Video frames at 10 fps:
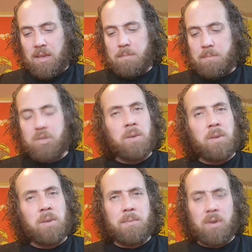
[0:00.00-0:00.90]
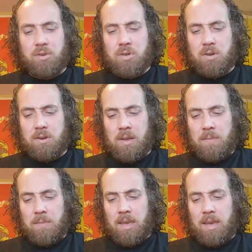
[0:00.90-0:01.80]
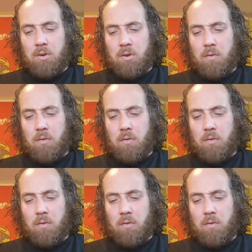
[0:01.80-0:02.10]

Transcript: but 20 people injured, and over